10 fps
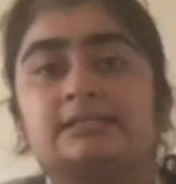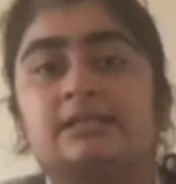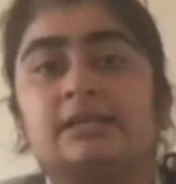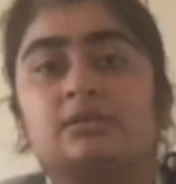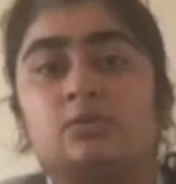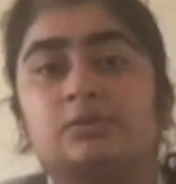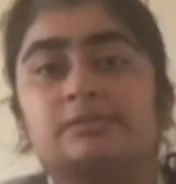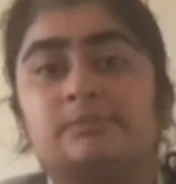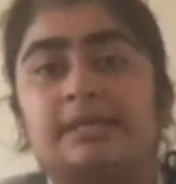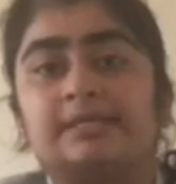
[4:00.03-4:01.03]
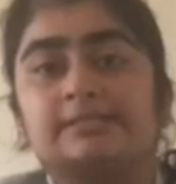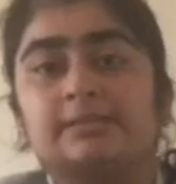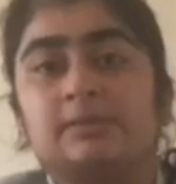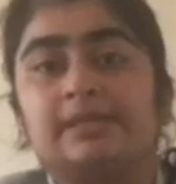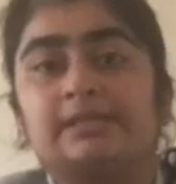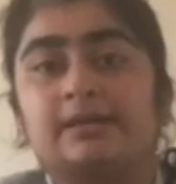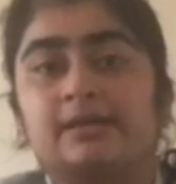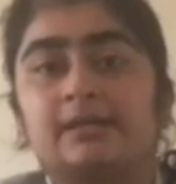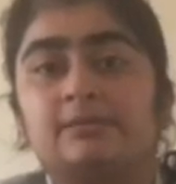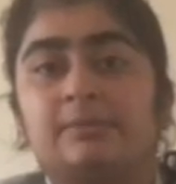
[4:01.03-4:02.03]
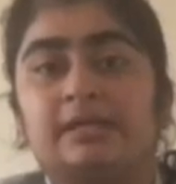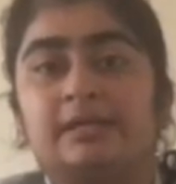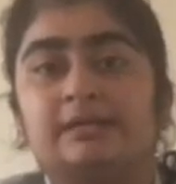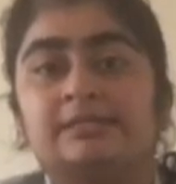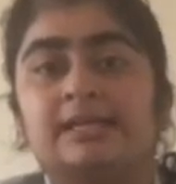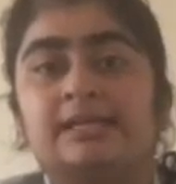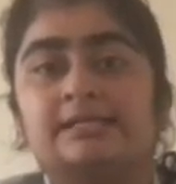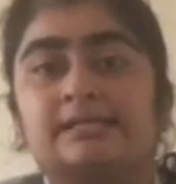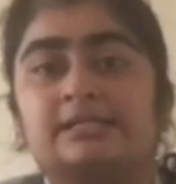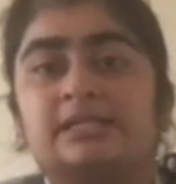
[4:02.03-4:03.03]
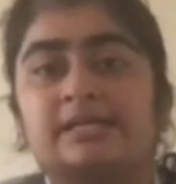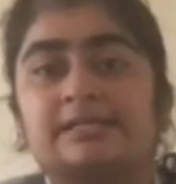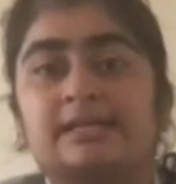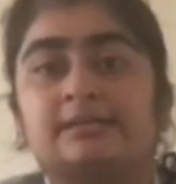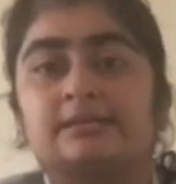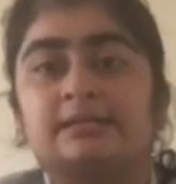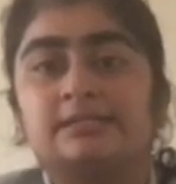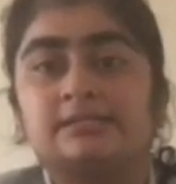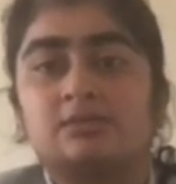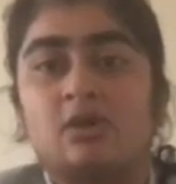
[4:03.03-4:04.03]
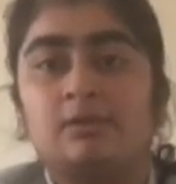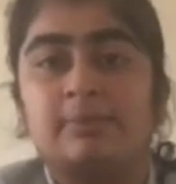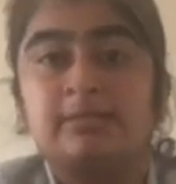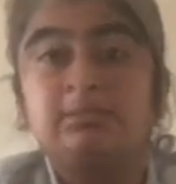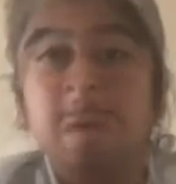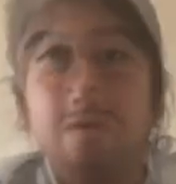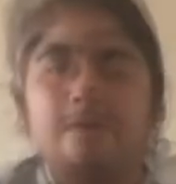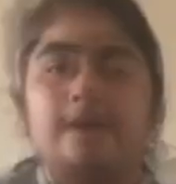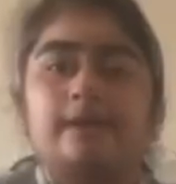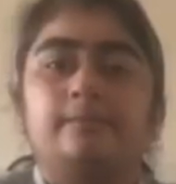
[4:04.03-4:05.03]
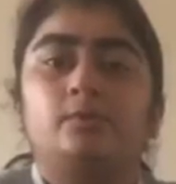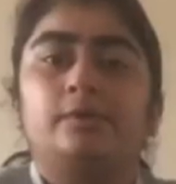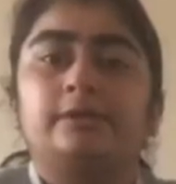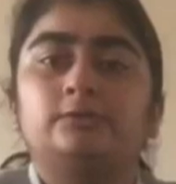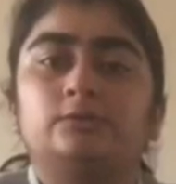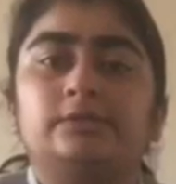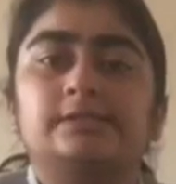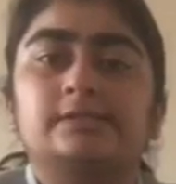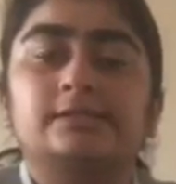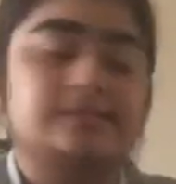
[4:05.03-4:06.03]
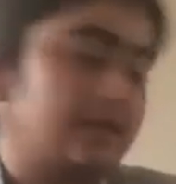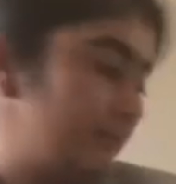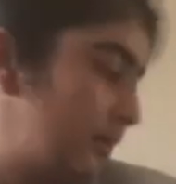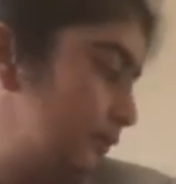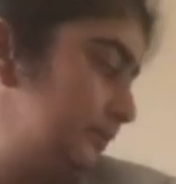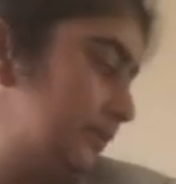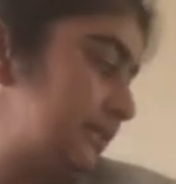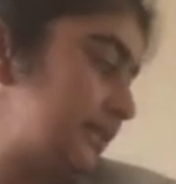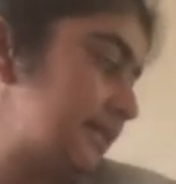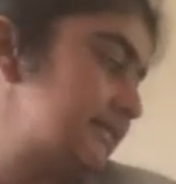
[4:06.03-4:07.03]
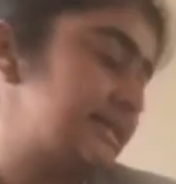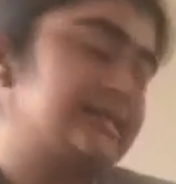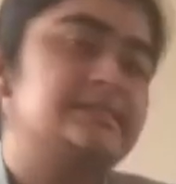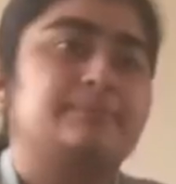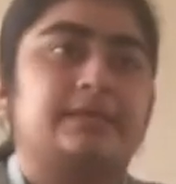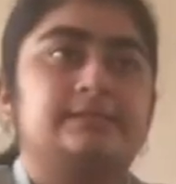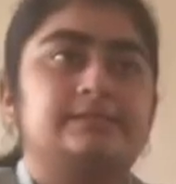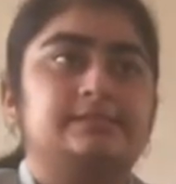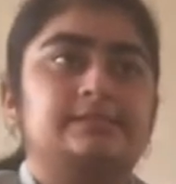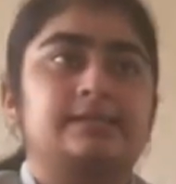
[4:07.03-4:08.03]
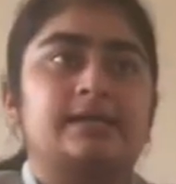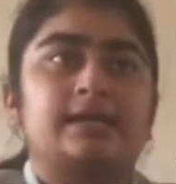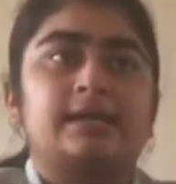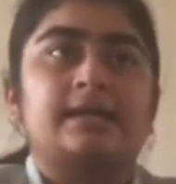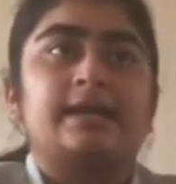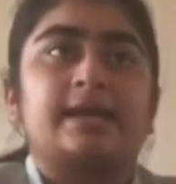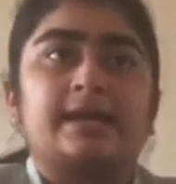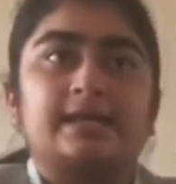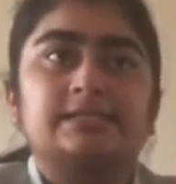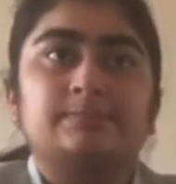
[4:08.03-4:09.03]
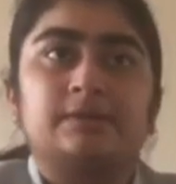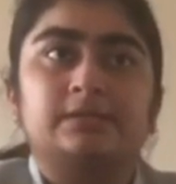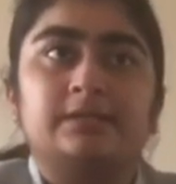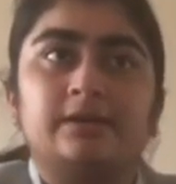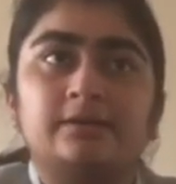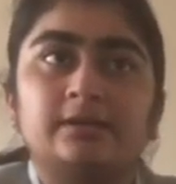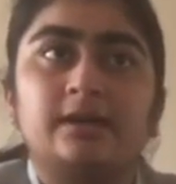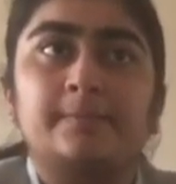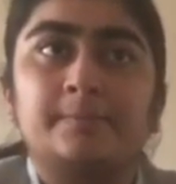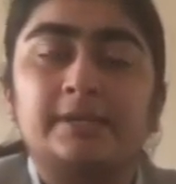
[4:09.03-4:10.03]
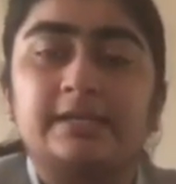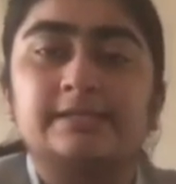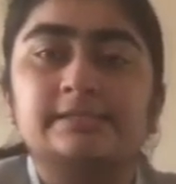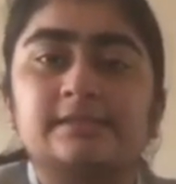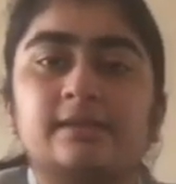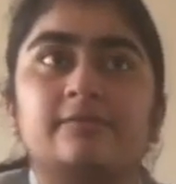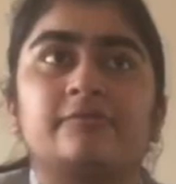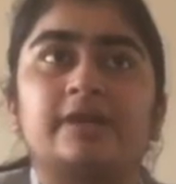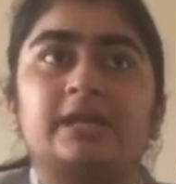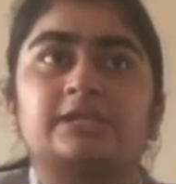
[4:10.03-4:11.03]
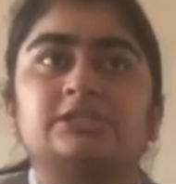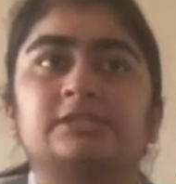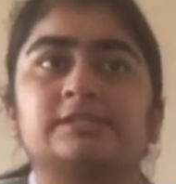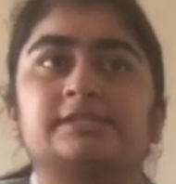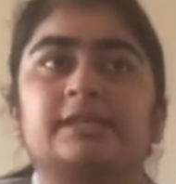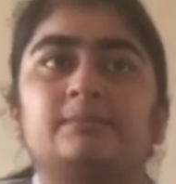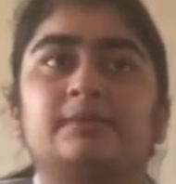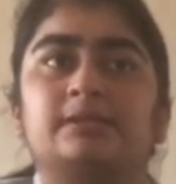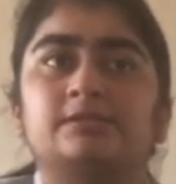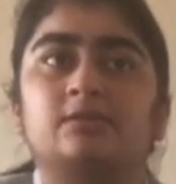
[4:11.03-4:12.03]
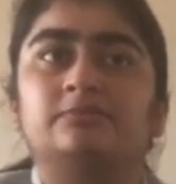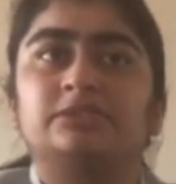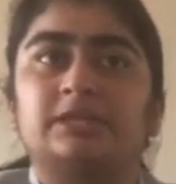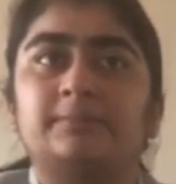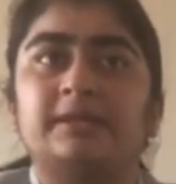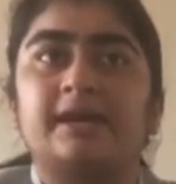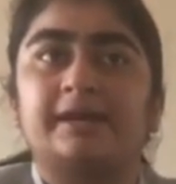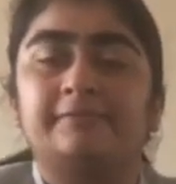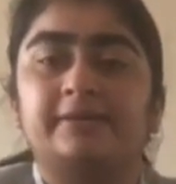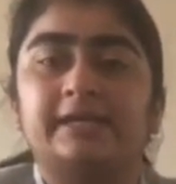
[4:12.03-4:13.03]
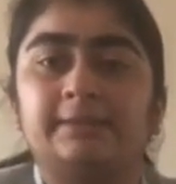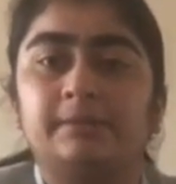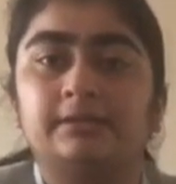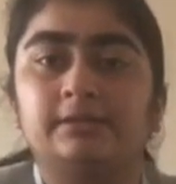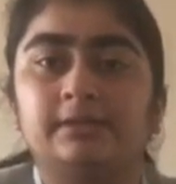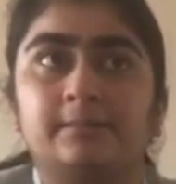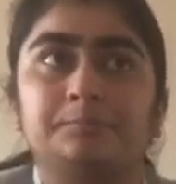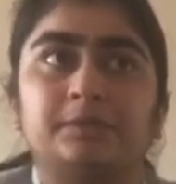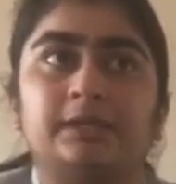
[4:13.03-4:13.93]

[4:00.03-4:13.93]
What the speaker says: took place during the current period, such as an installment. Now I am going to discuss about the tax expense. As per the company's financial statements of JB Hi-Fi Limited Company,